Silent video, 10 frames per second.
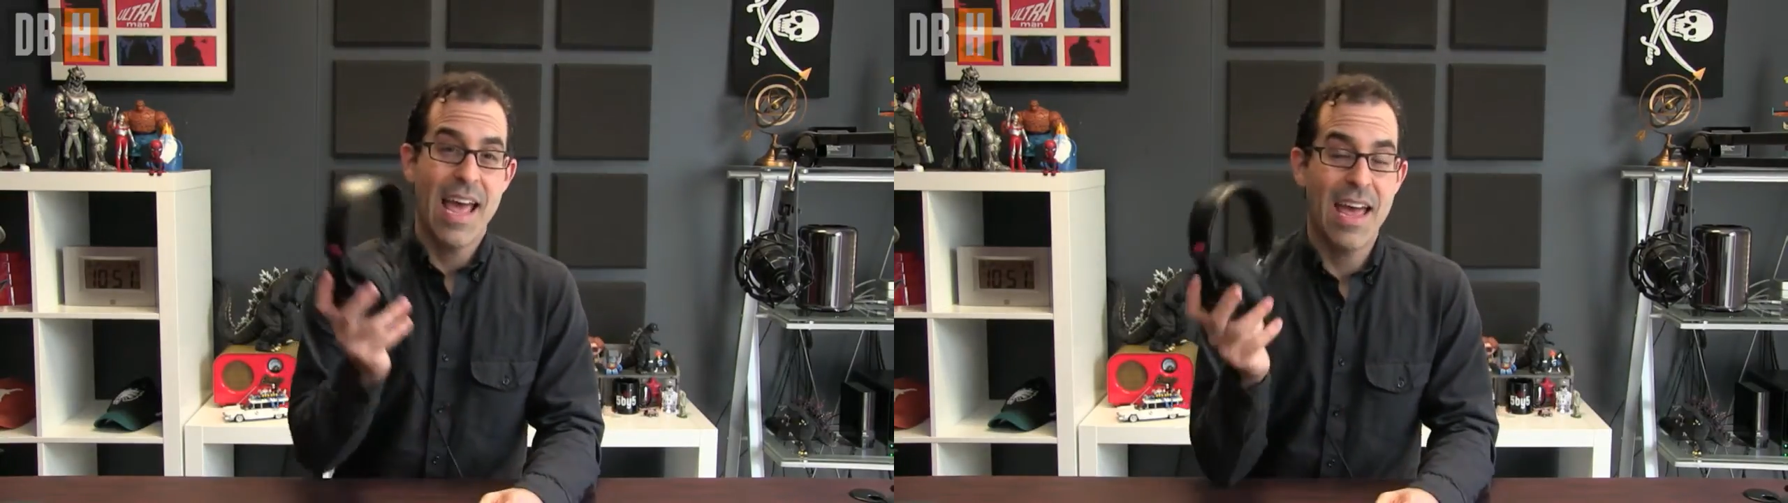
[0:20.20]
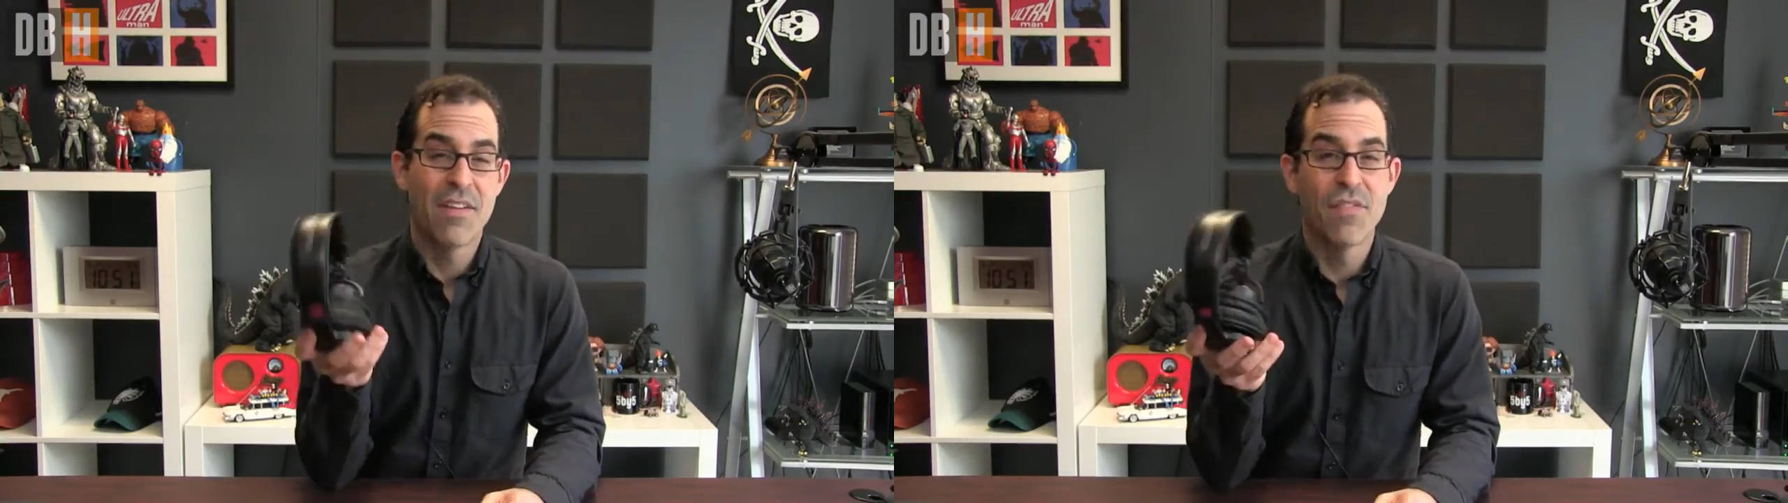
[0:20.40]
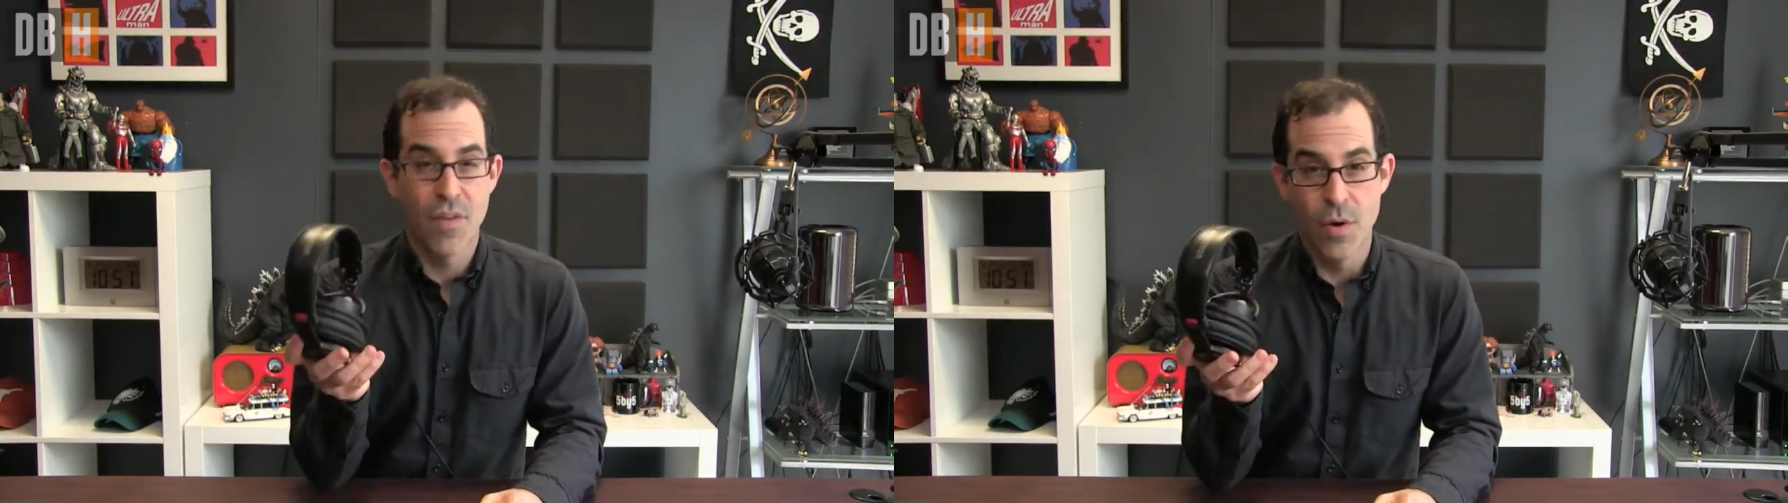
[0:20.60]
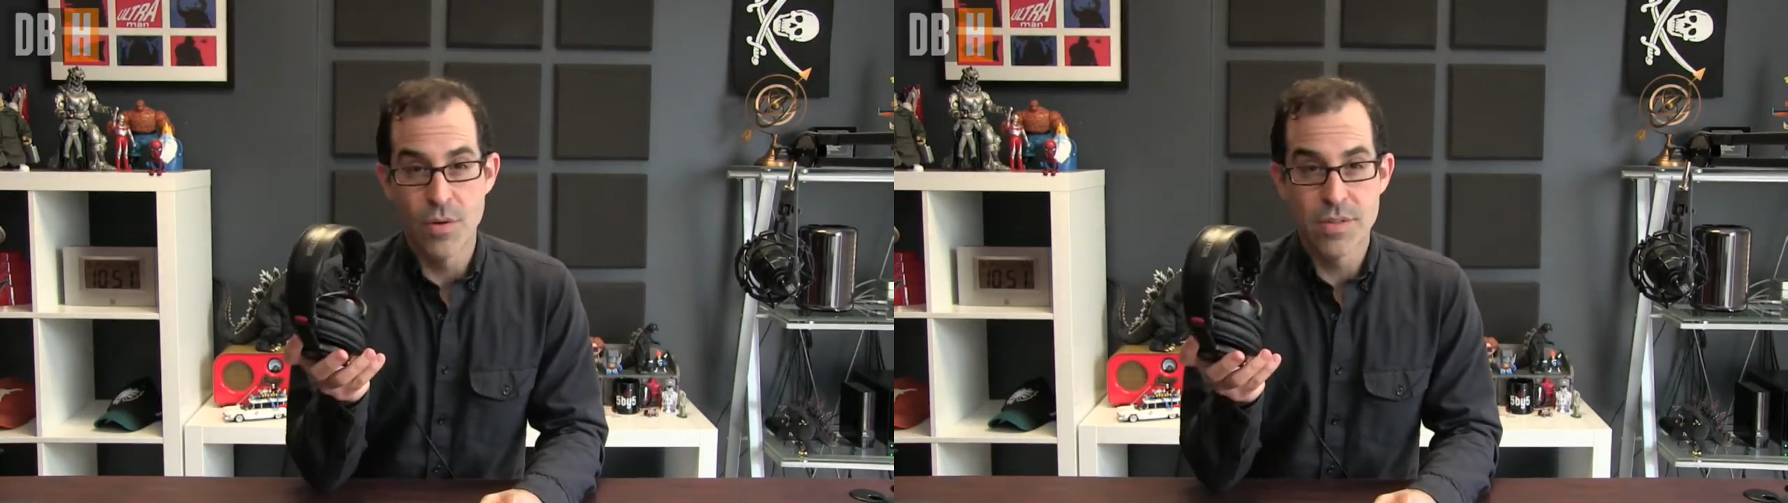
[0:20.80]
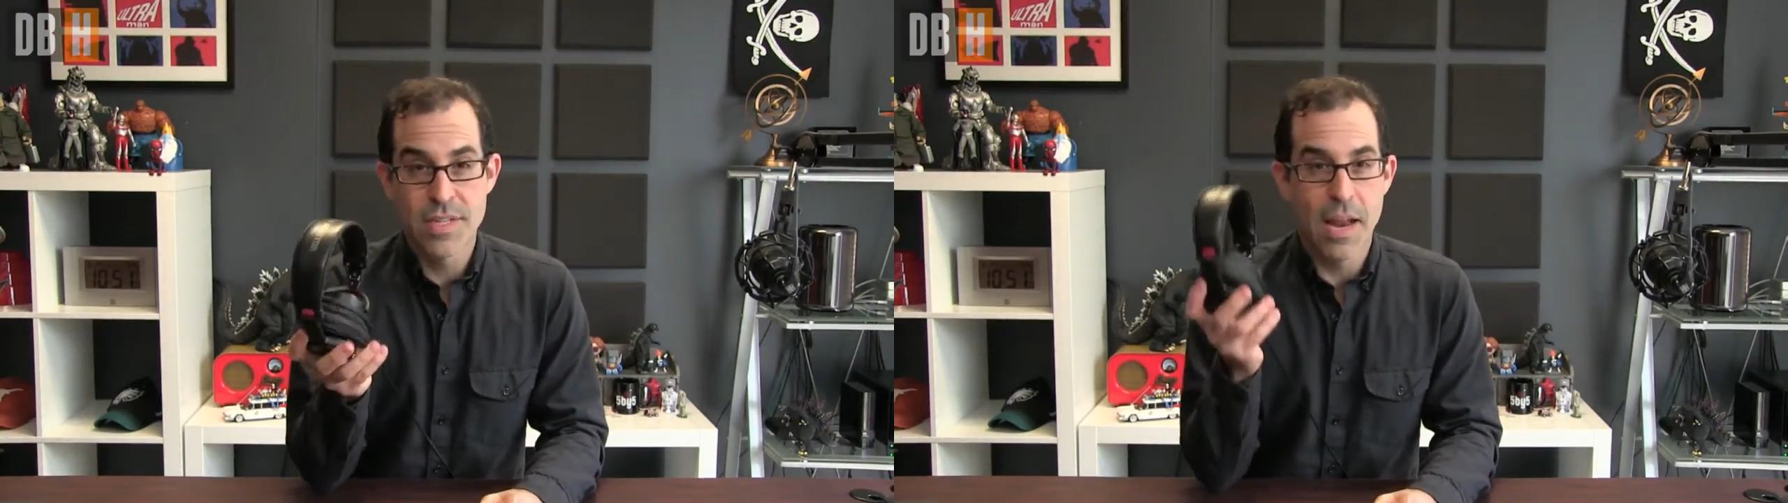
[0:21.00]

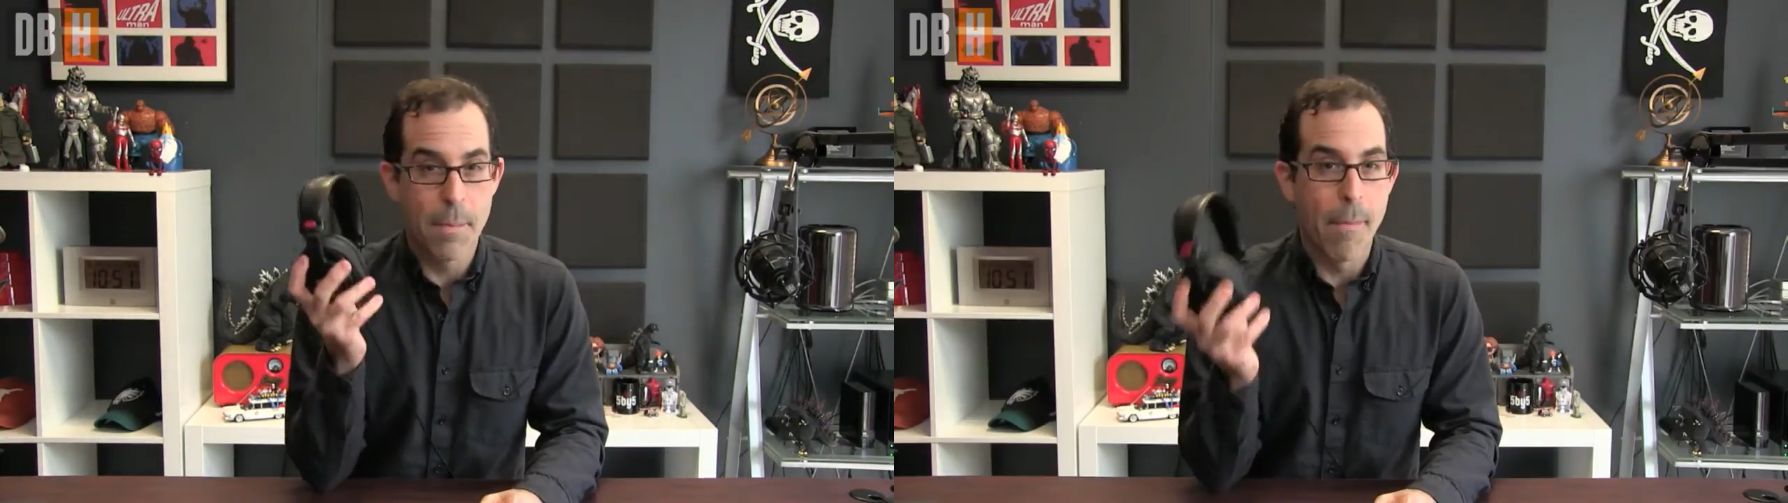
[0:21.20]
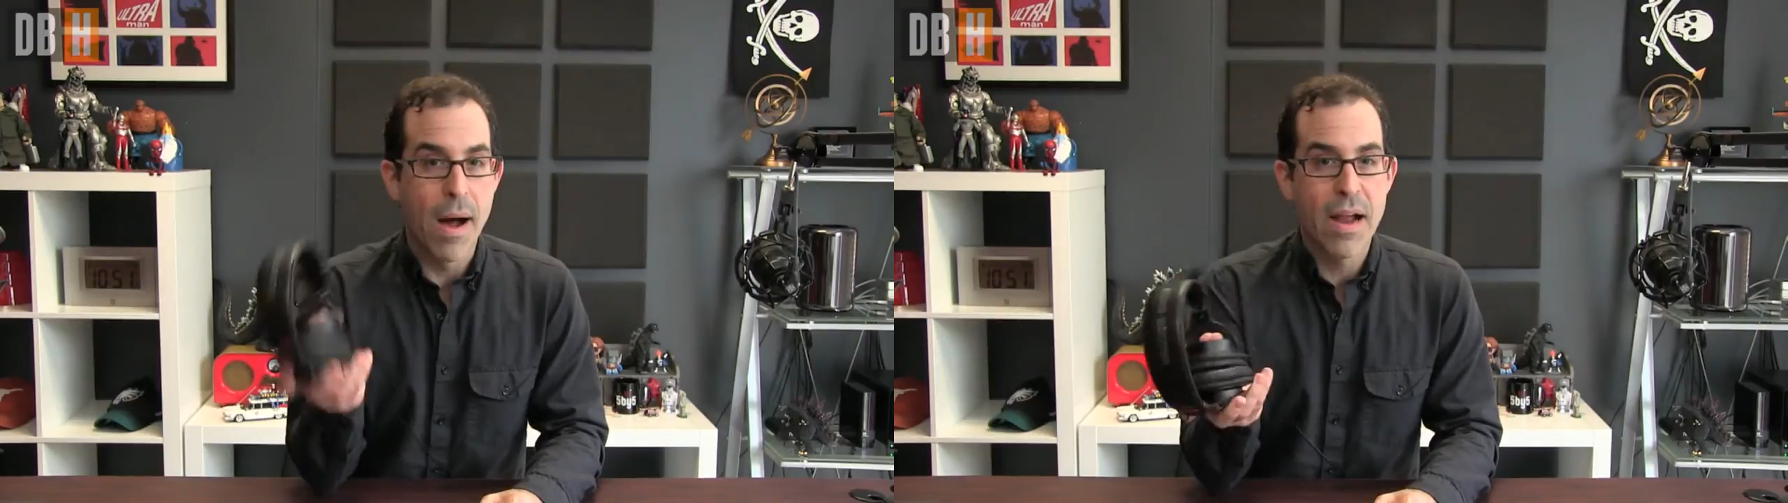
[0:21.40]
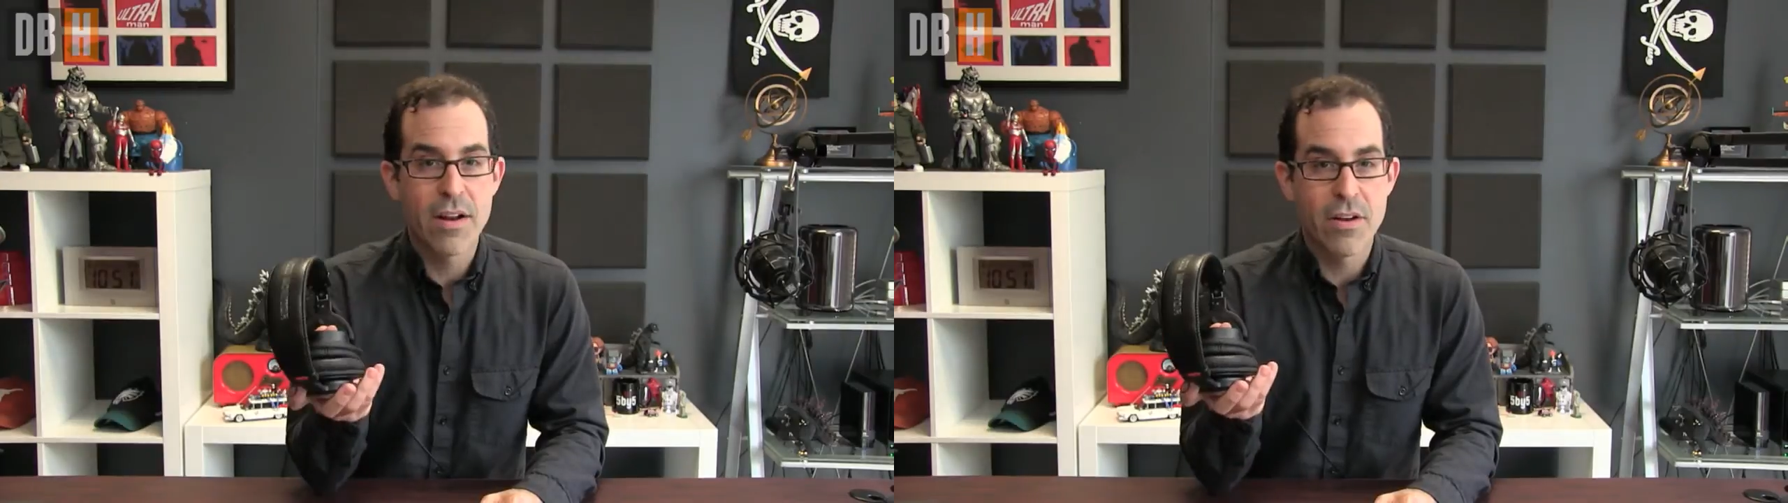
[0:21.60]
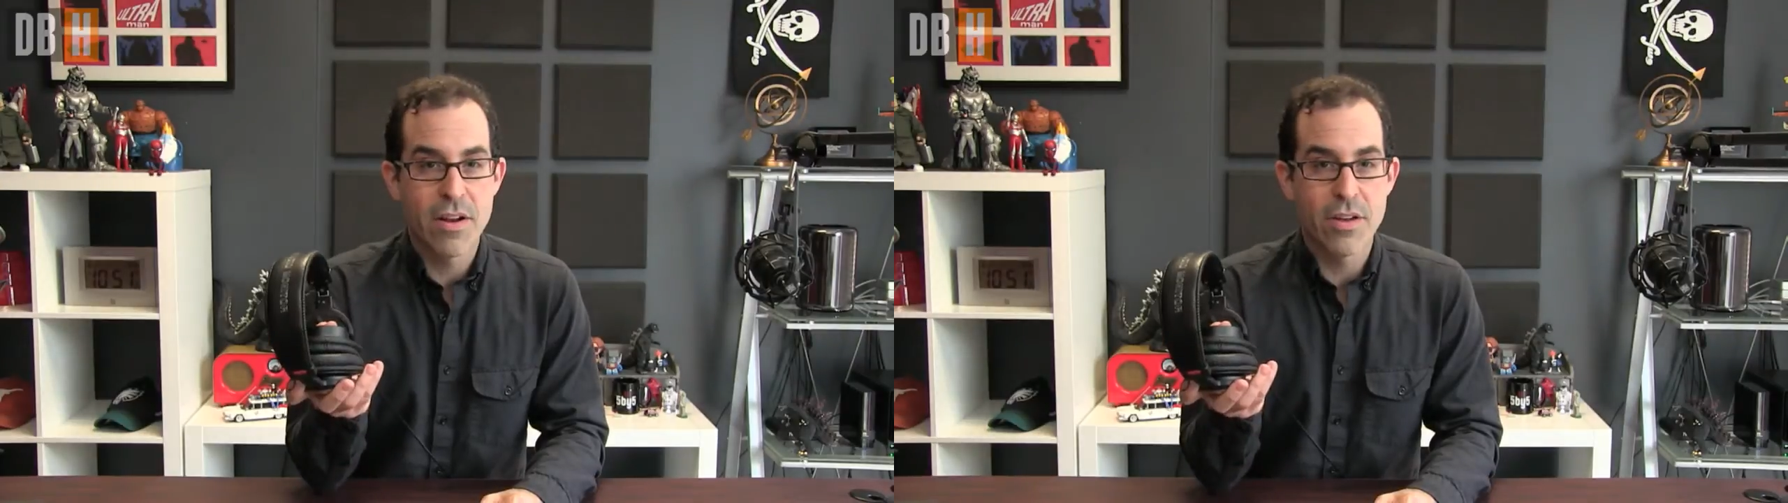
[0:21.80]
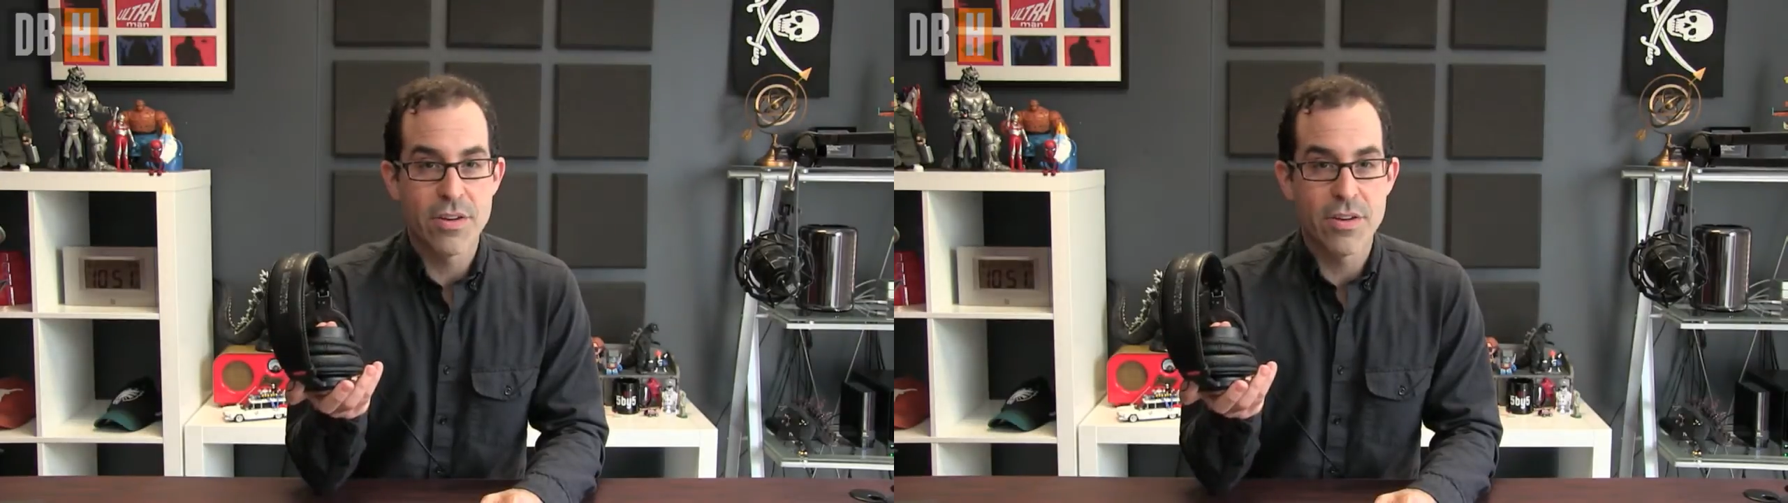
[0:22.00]
headphones and monitoring